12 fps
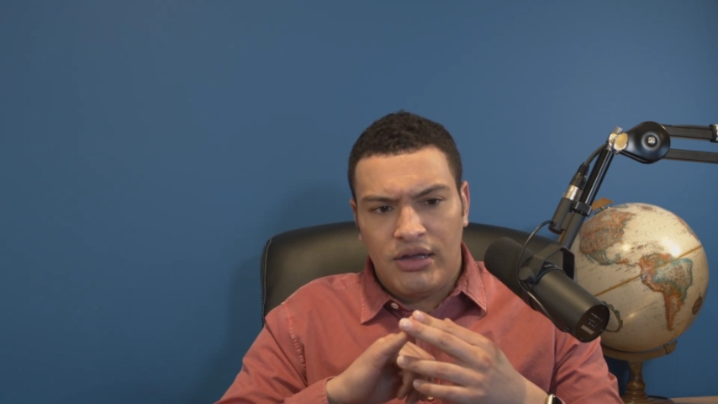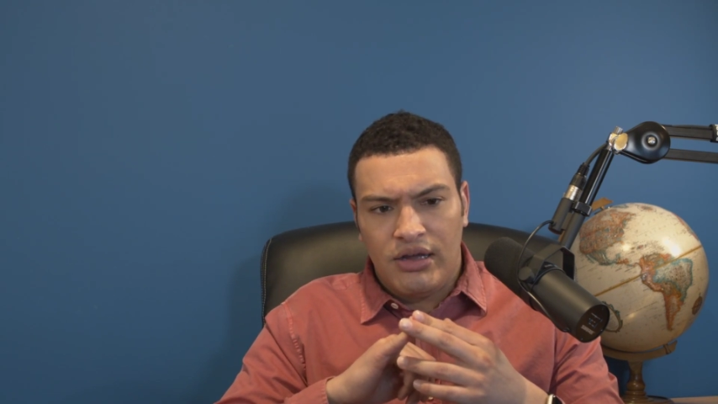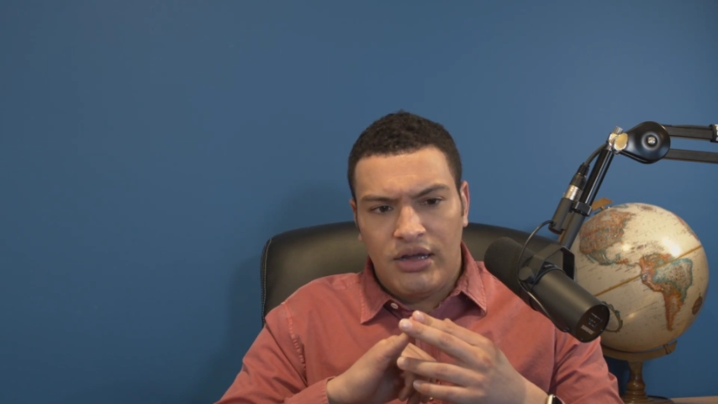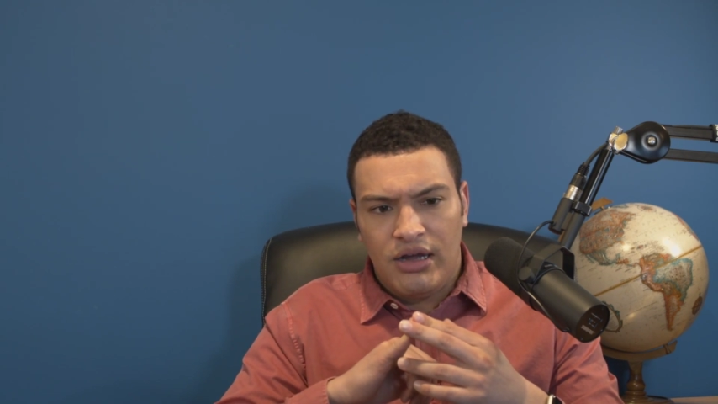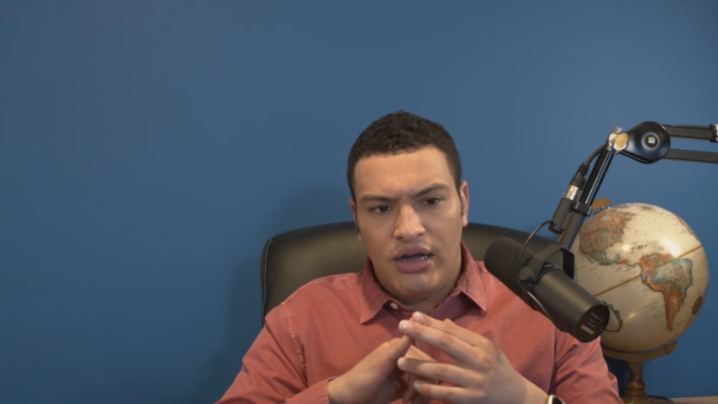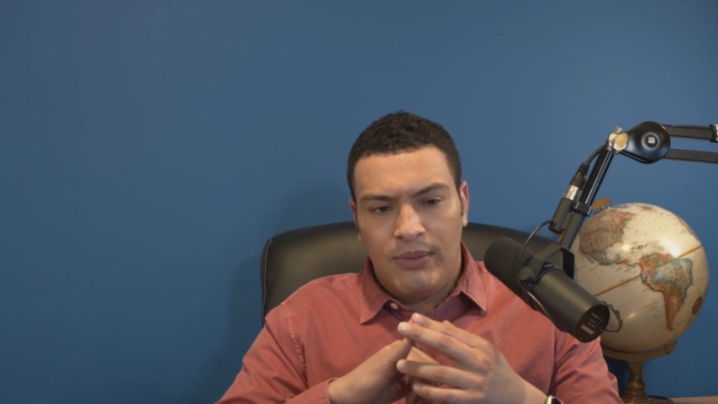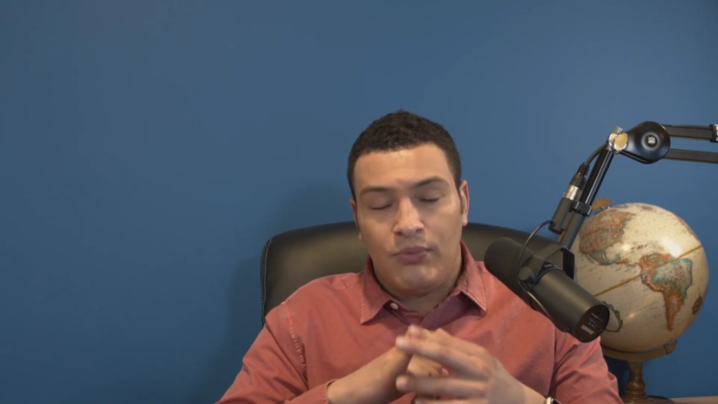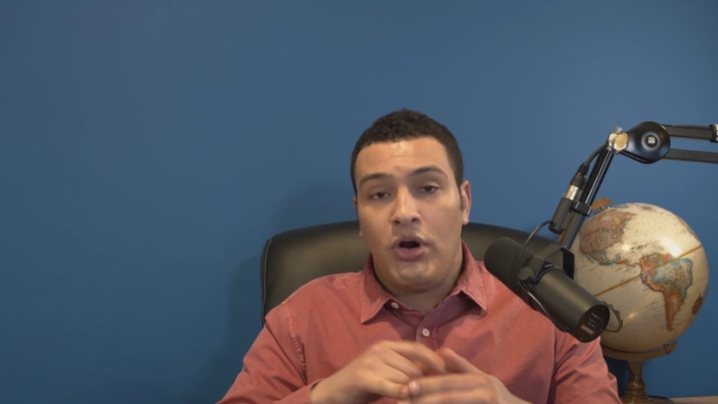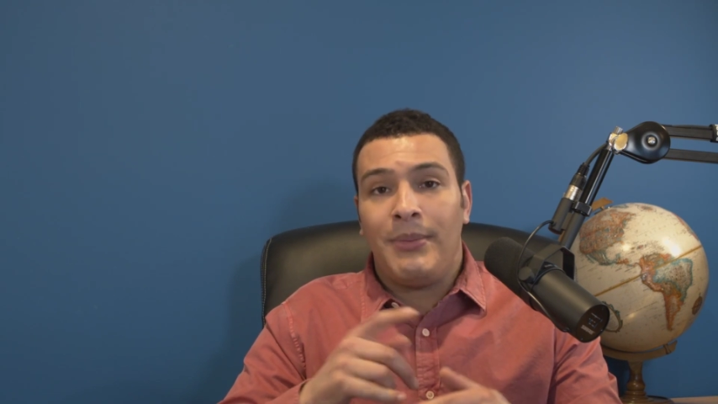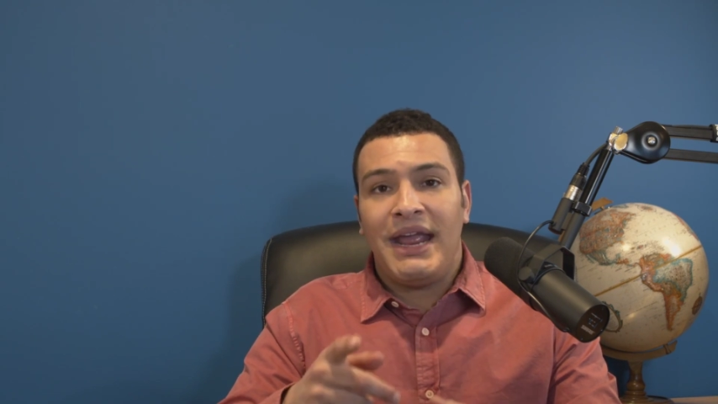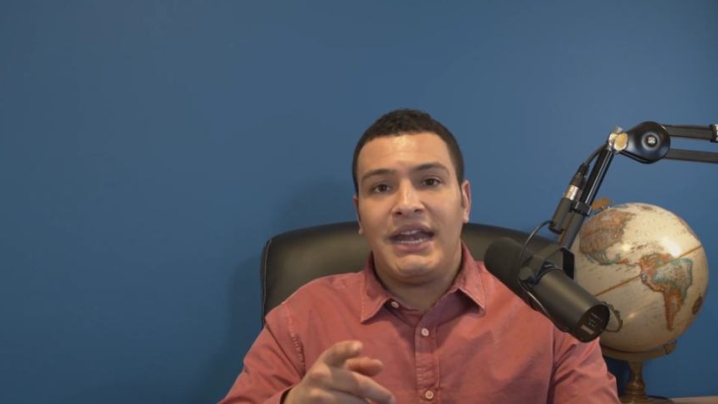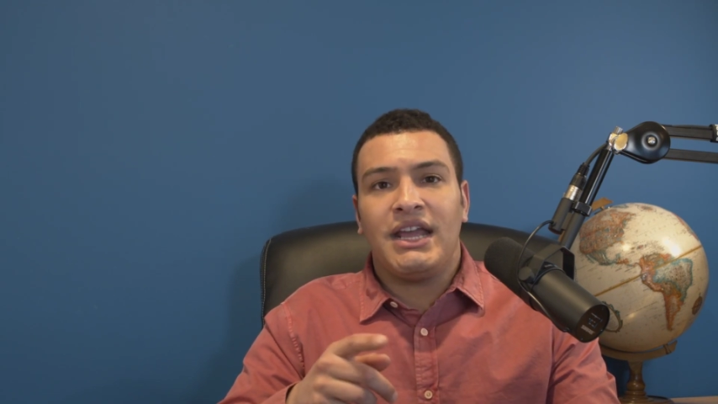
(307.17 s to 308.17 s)

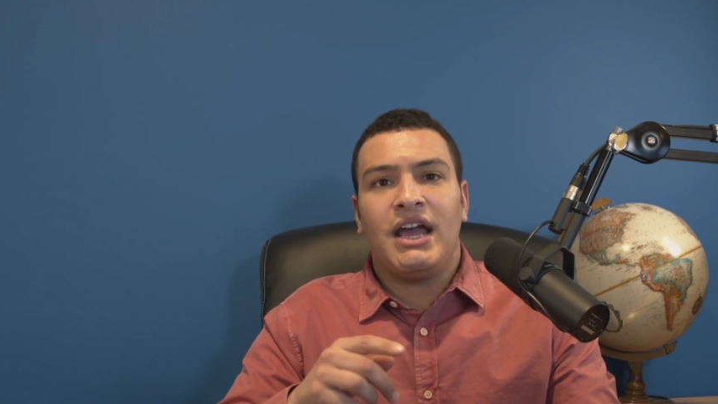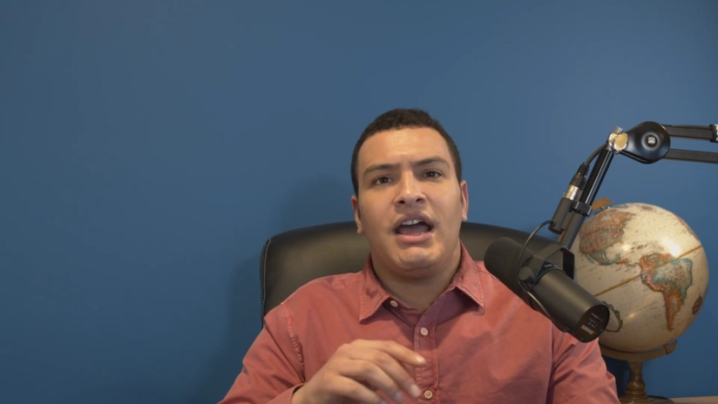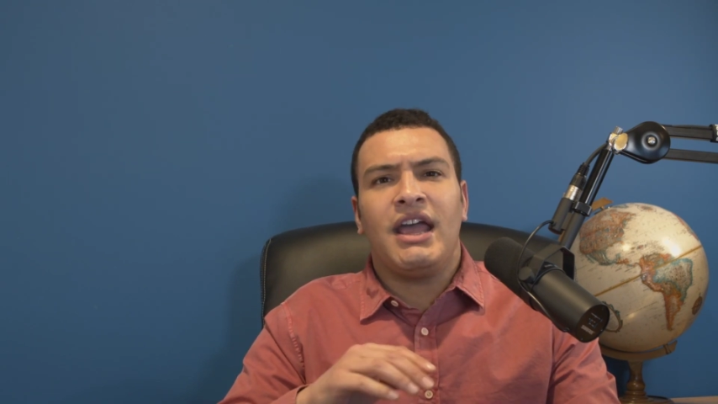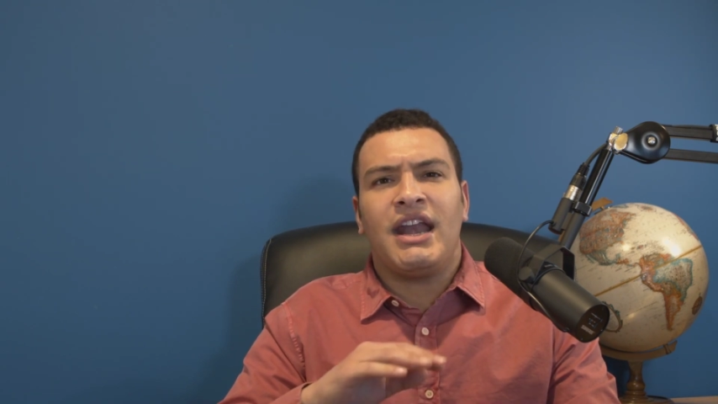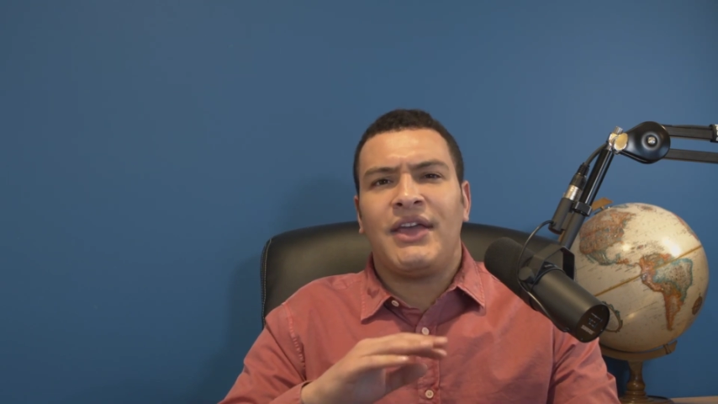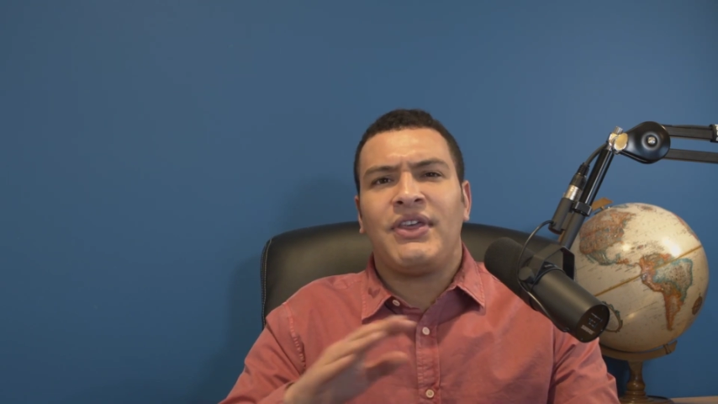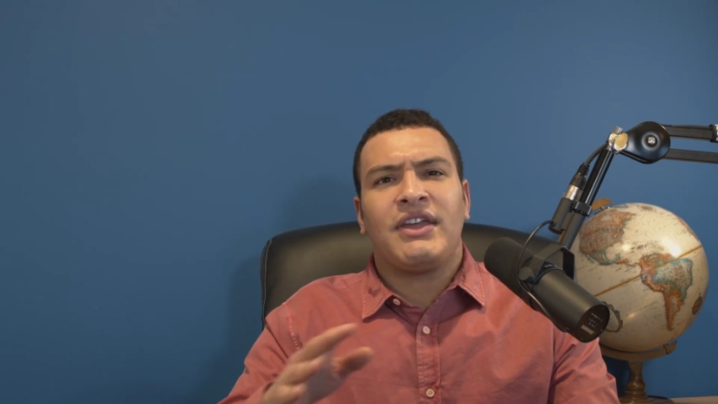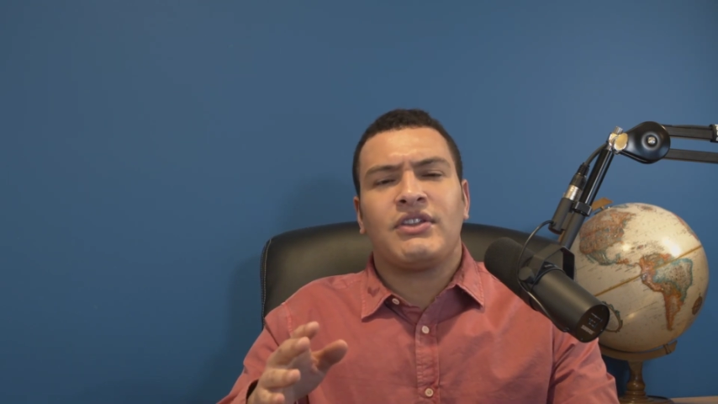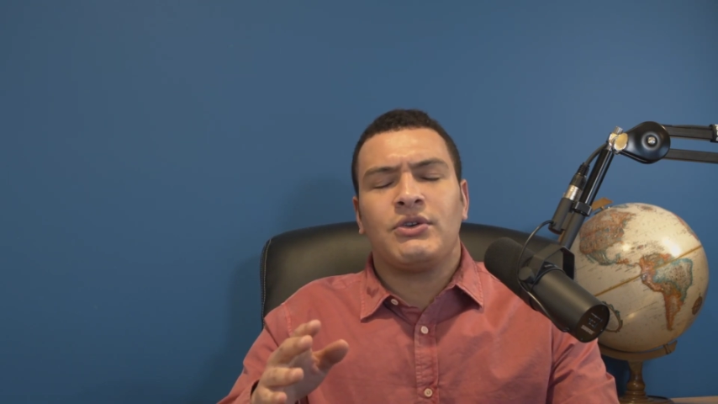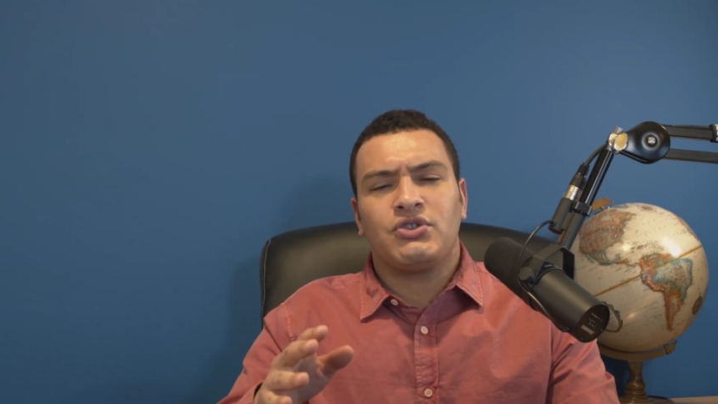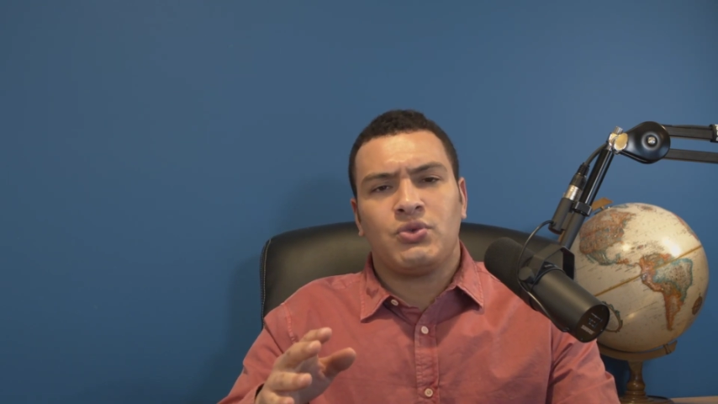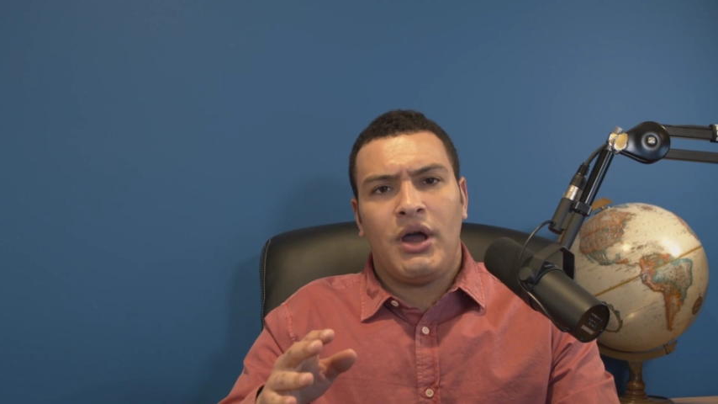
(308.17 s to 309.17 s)
Romania, and I think there
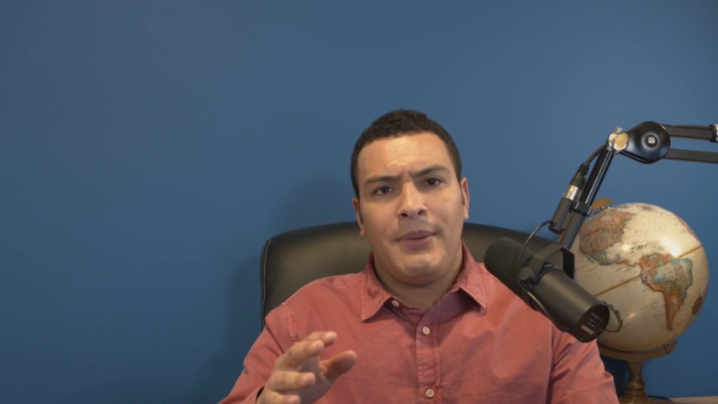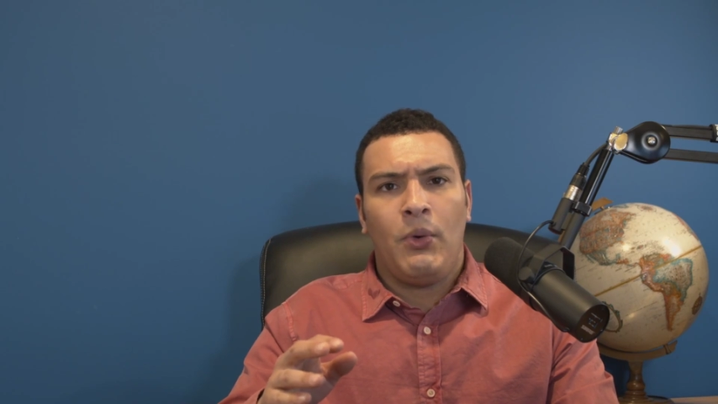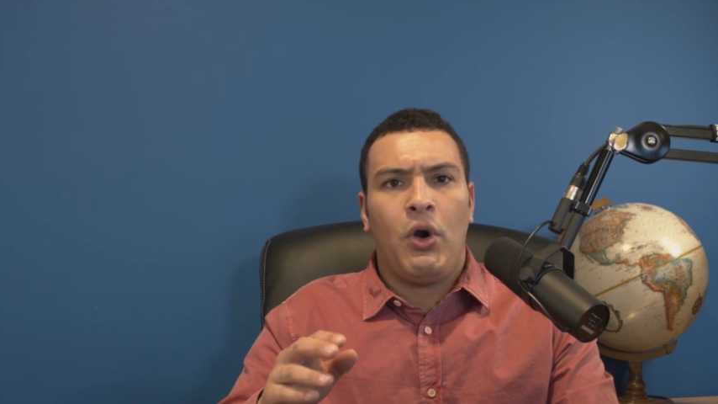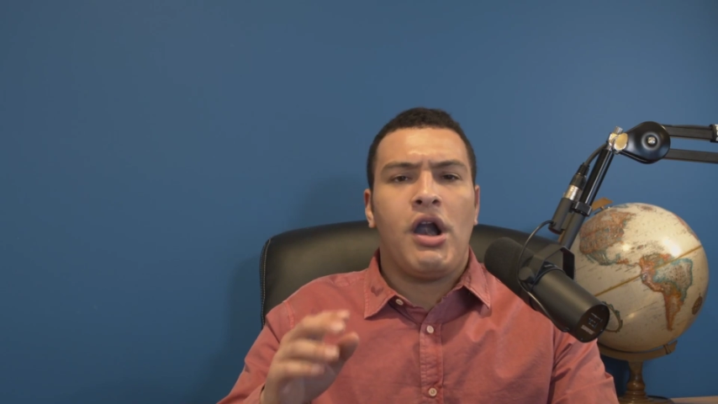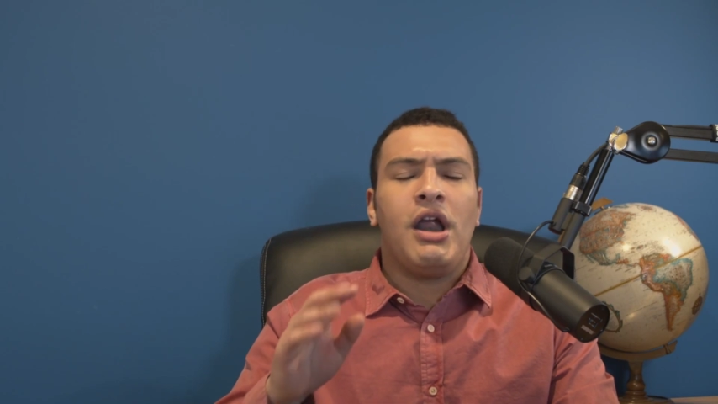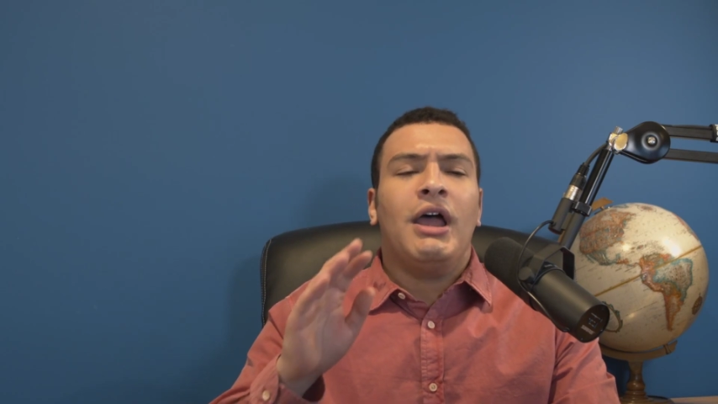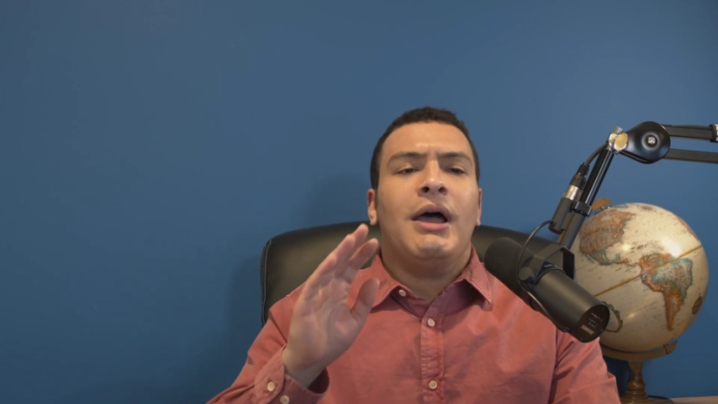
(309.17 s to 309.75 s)
was one more.